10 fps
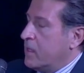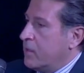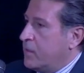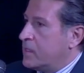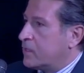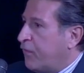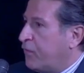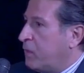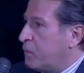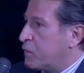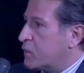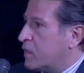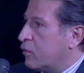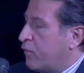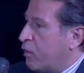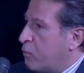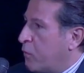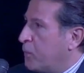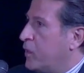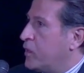These 50% of our
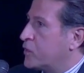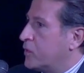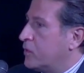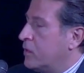population